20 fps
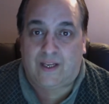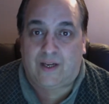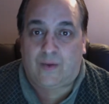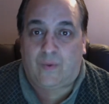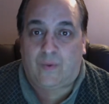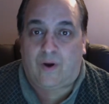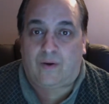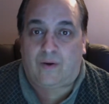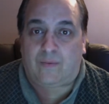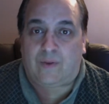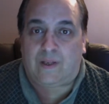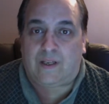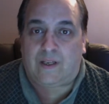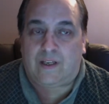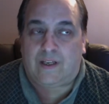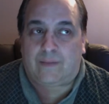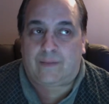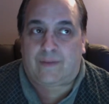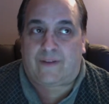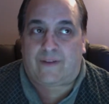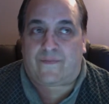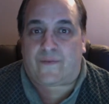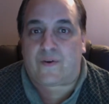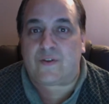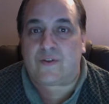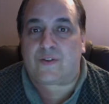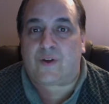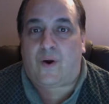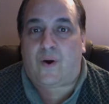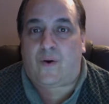Well, my
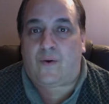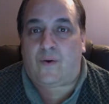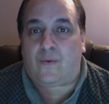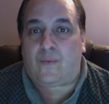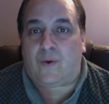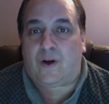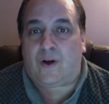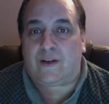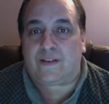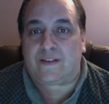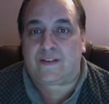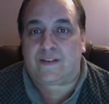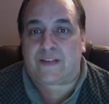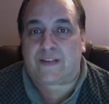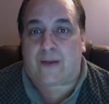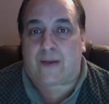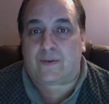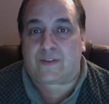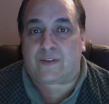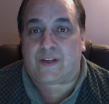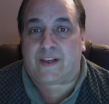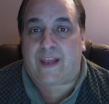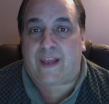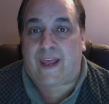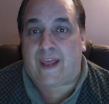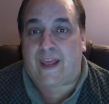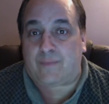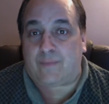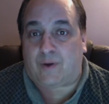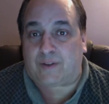first goal was I was going to
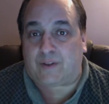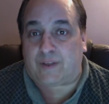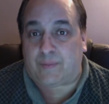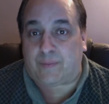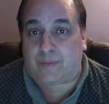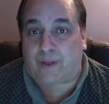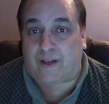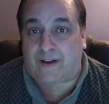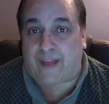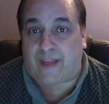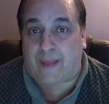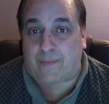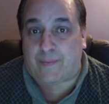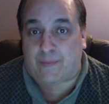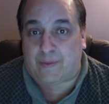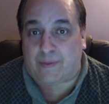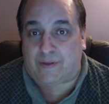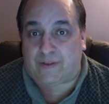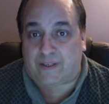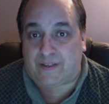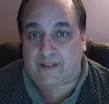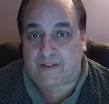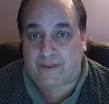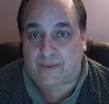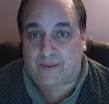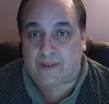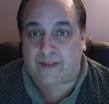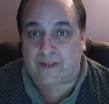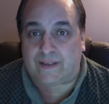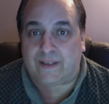add multiplayer capability to
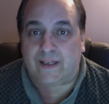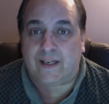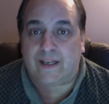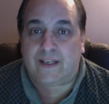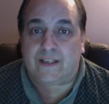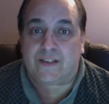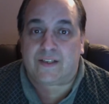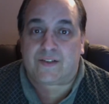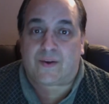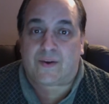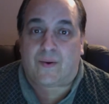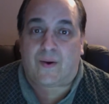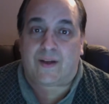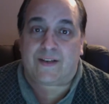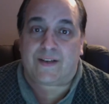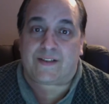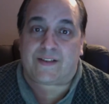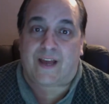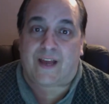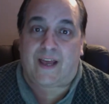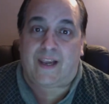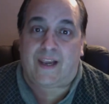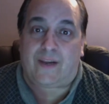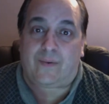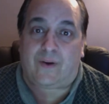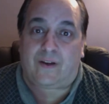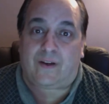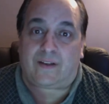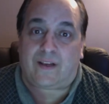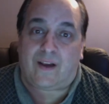it. So I decided,
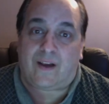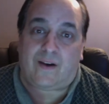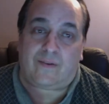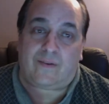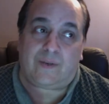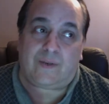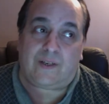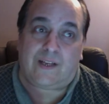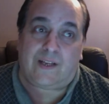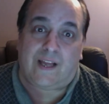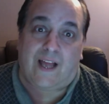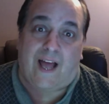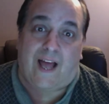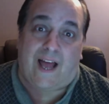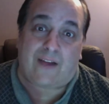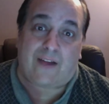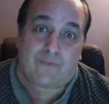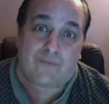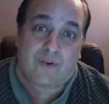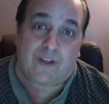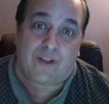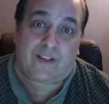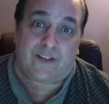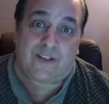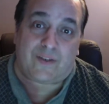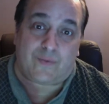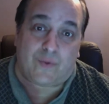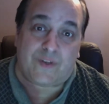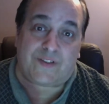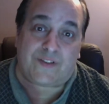well, you know,
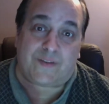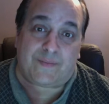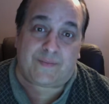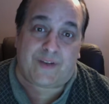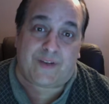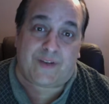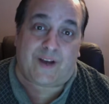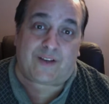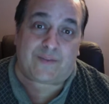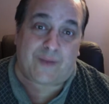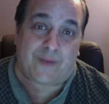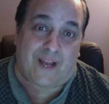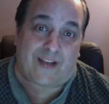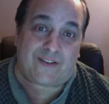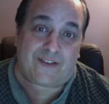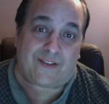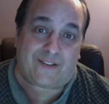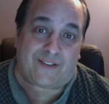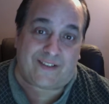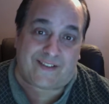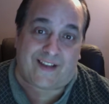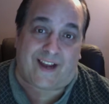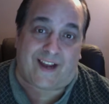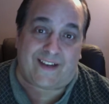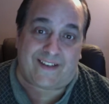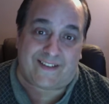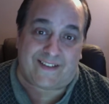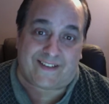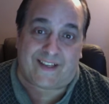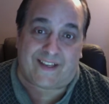wisdom tells me I should design
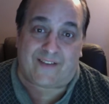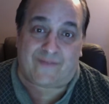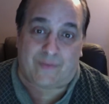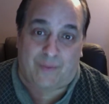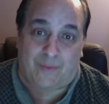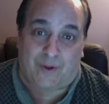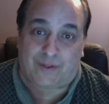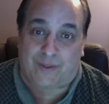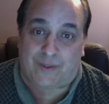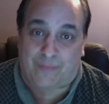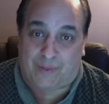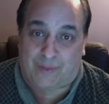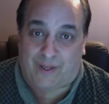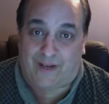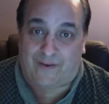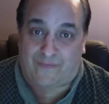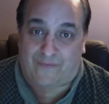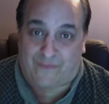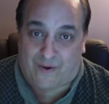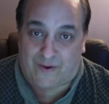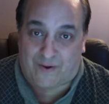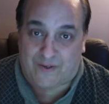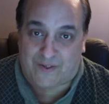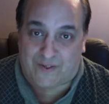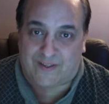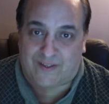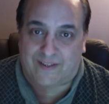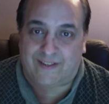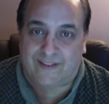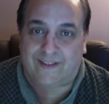this thing for multiplayer
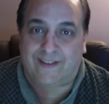first.